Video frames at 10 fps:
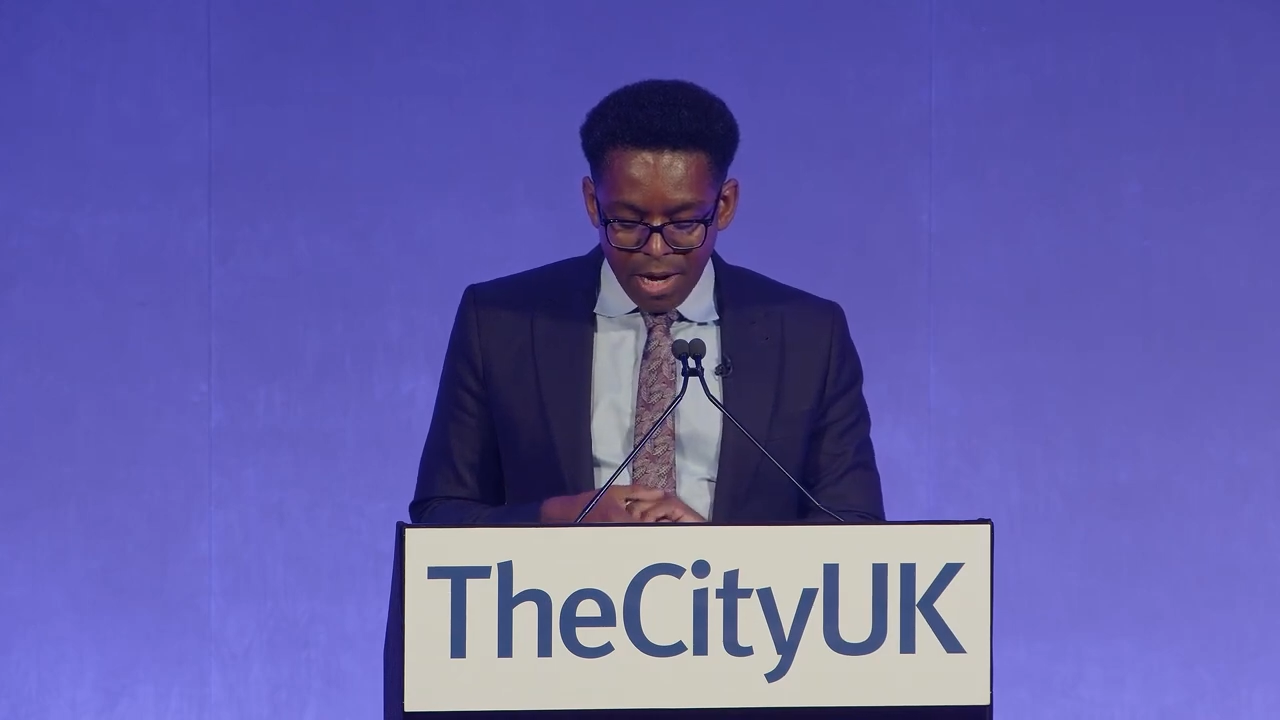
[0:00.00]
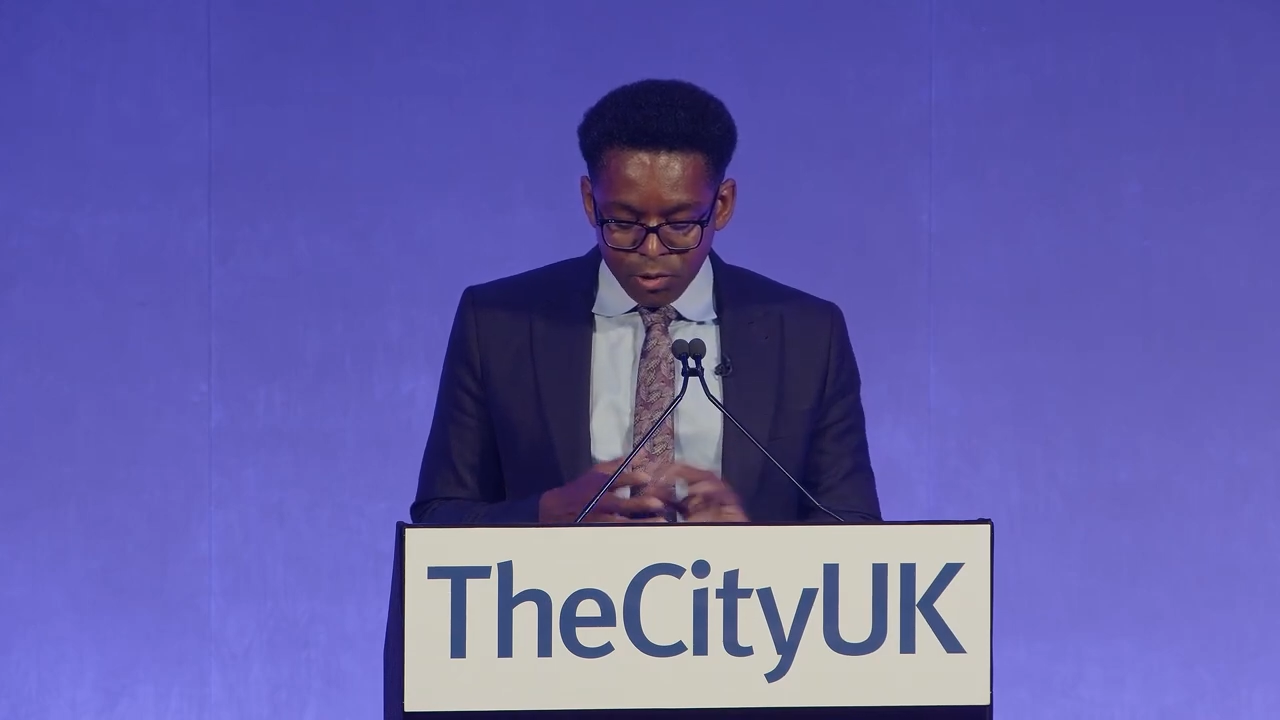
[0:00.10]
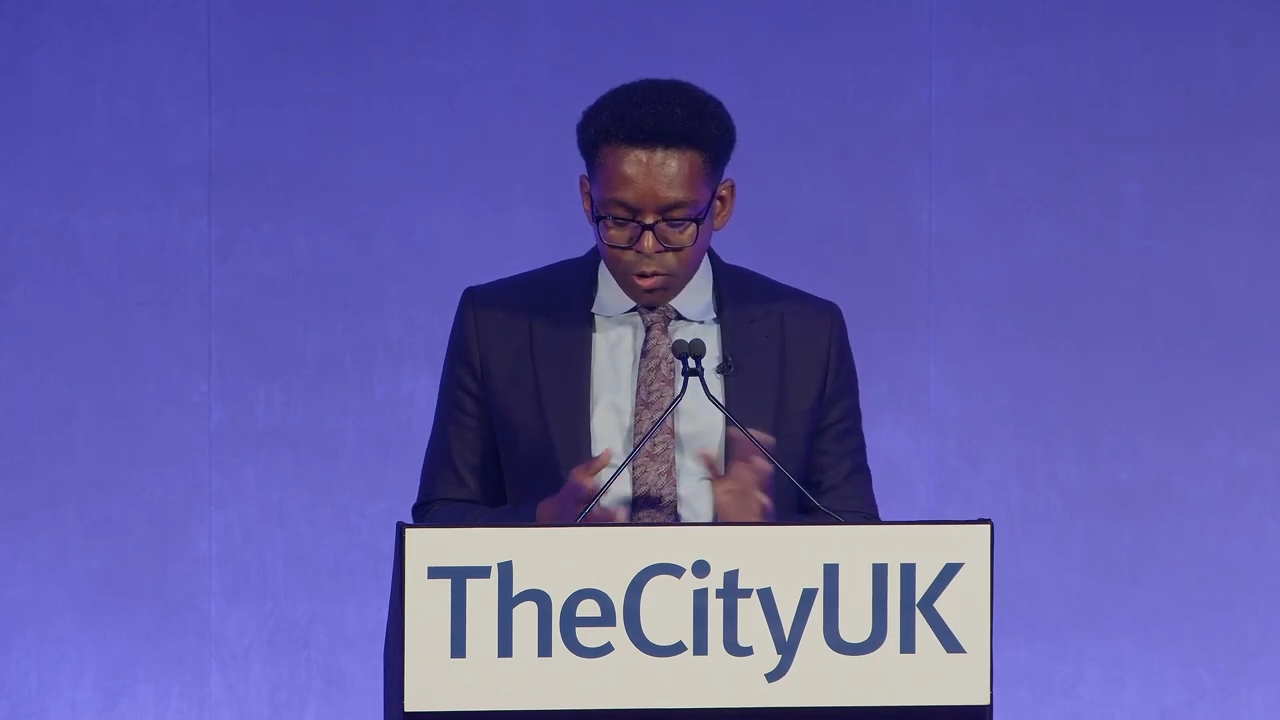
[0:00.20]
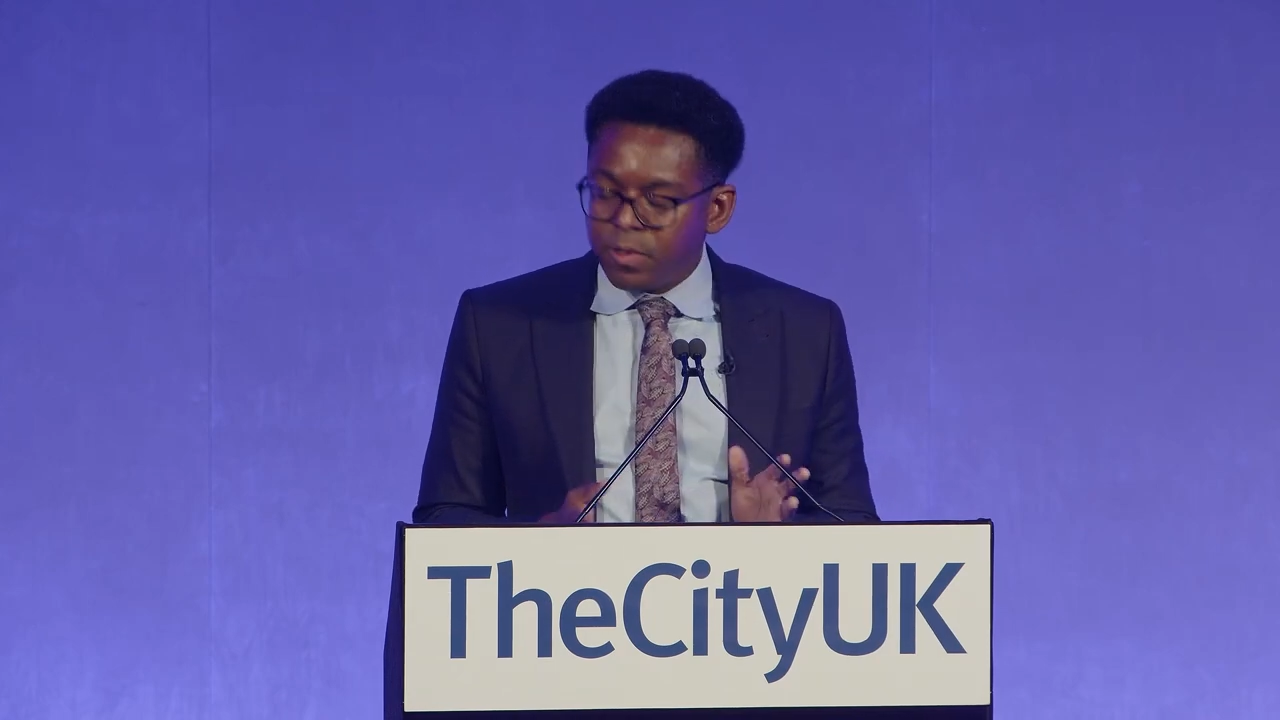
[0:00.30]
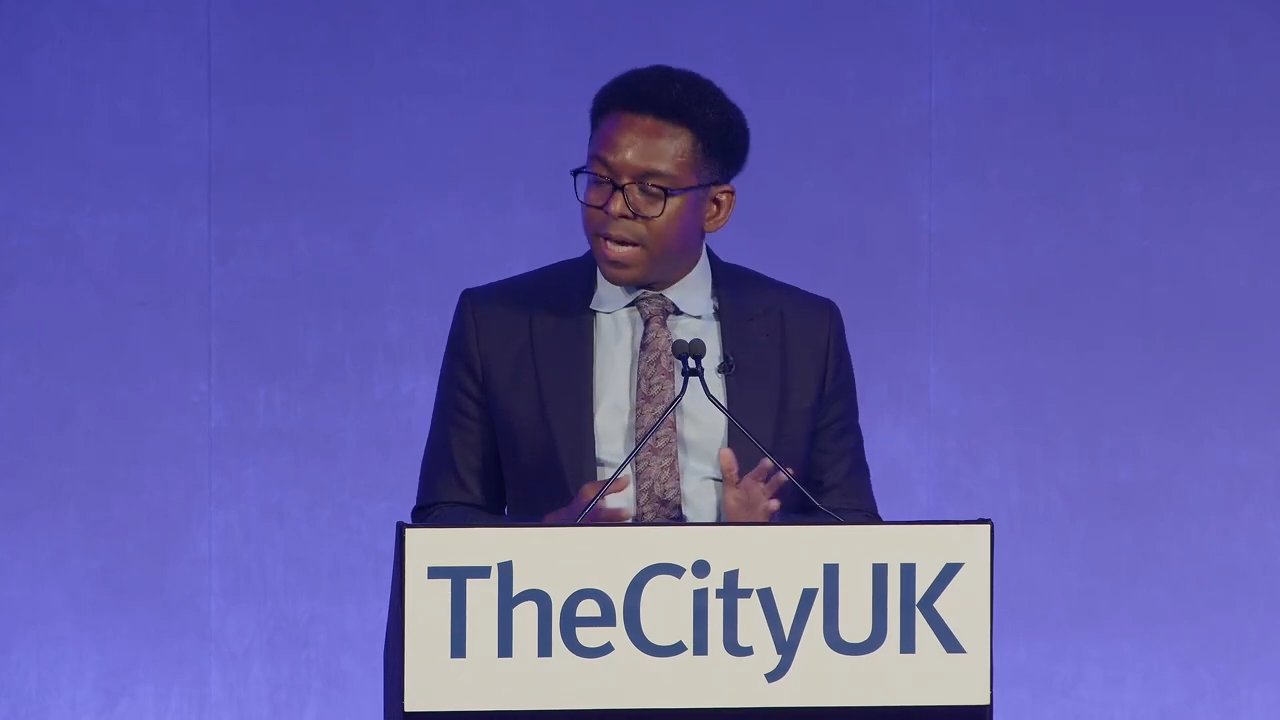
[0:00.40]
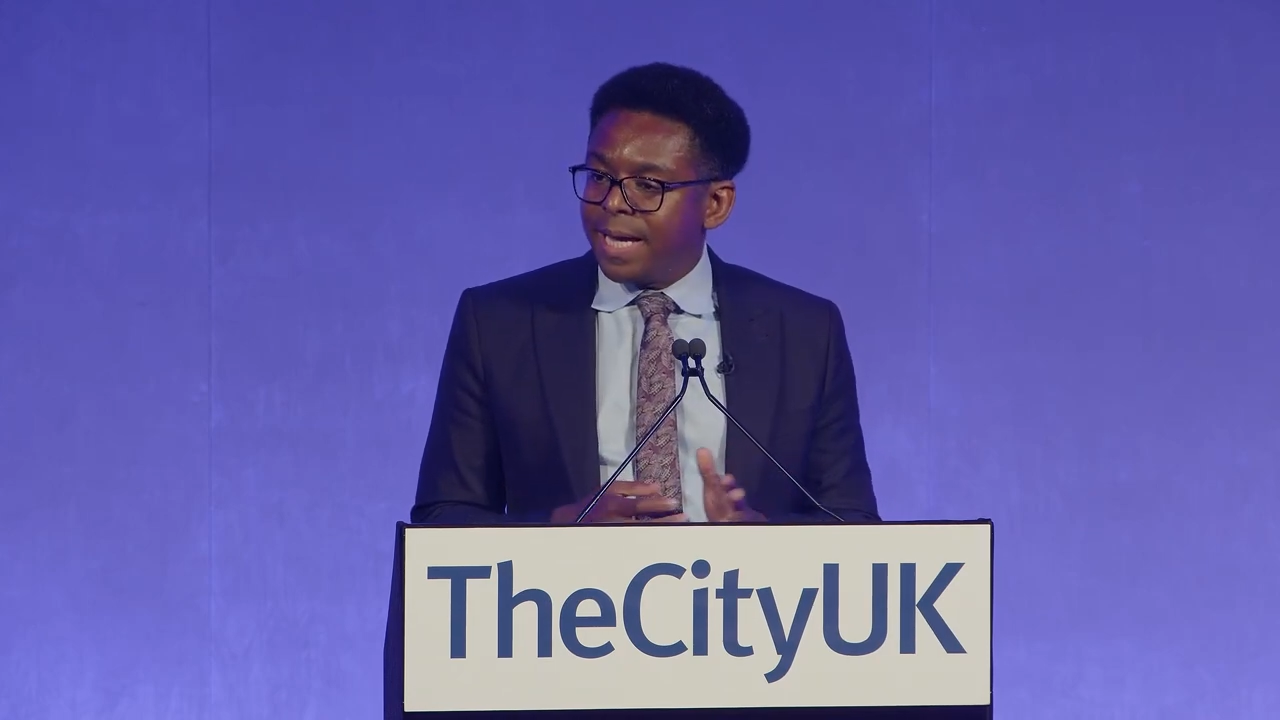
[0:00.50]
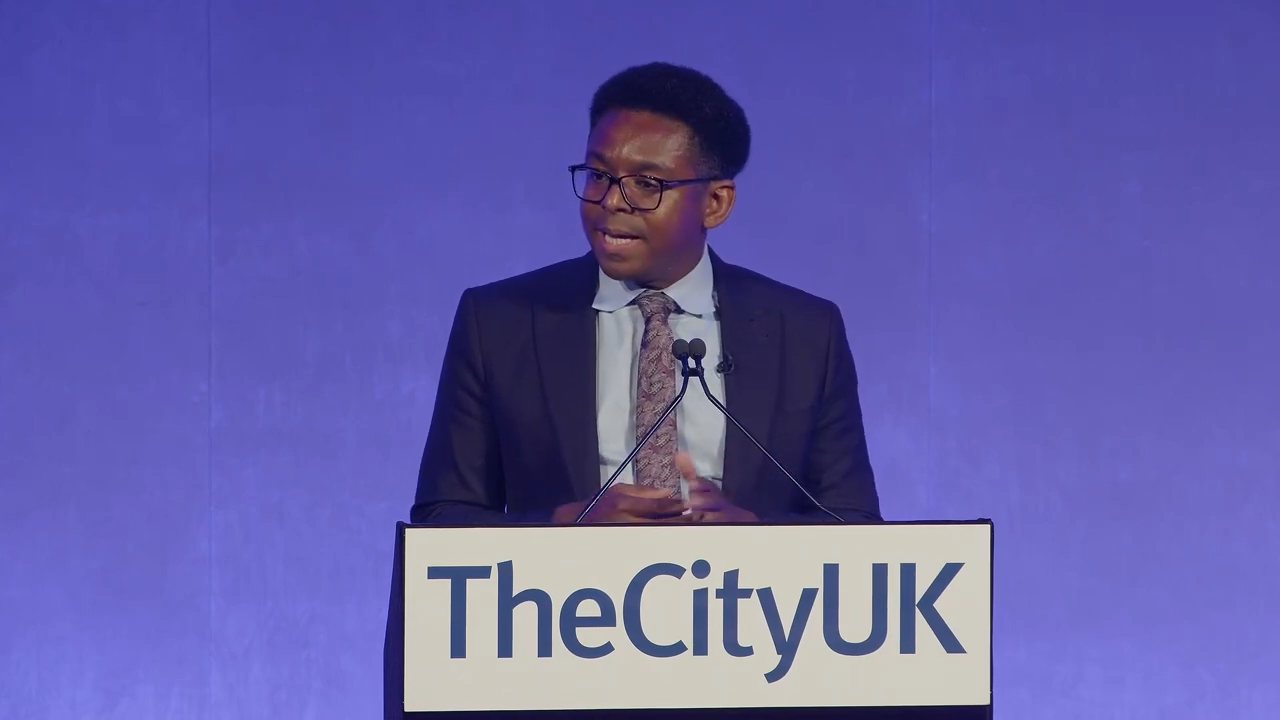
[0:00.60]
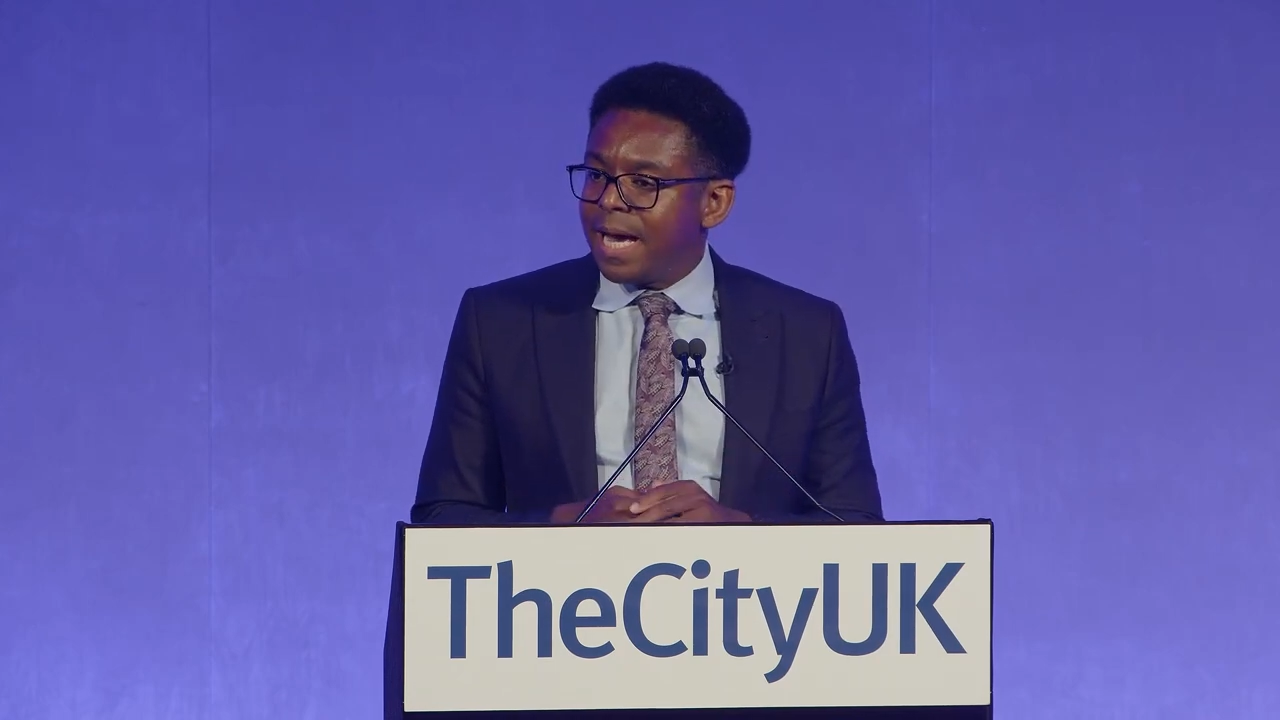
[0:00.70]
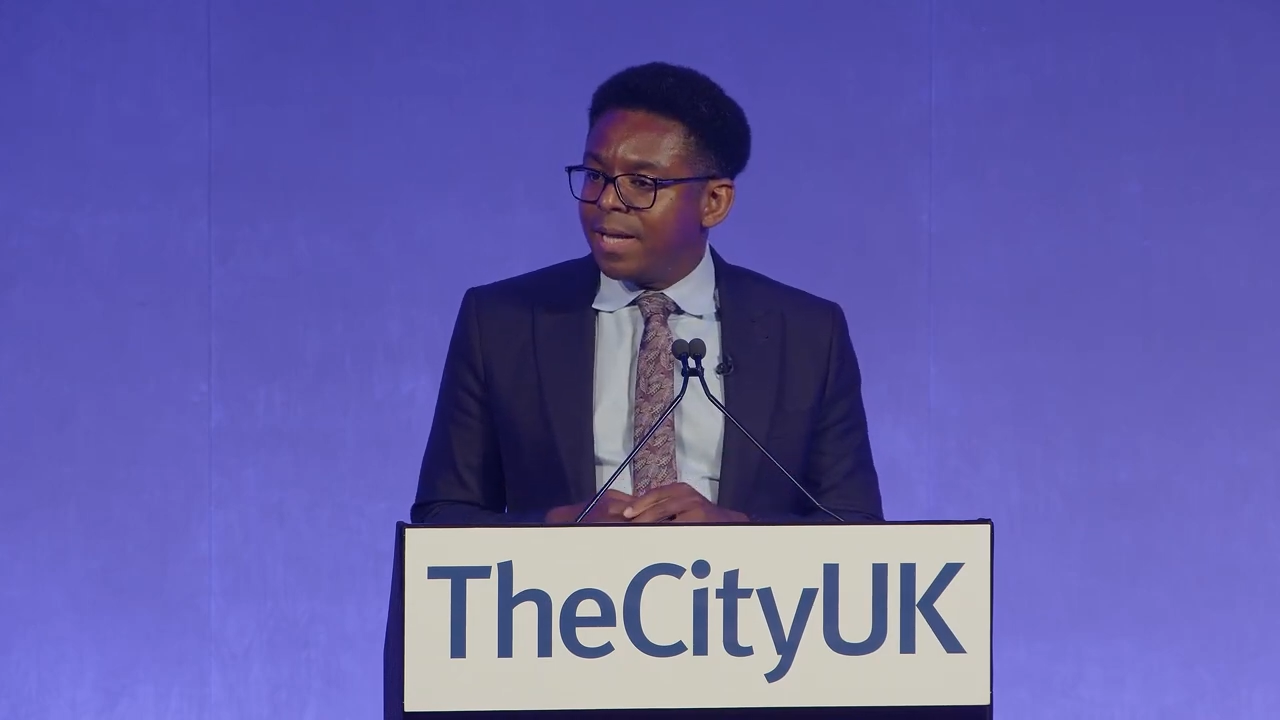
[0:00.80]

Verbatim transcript: our UK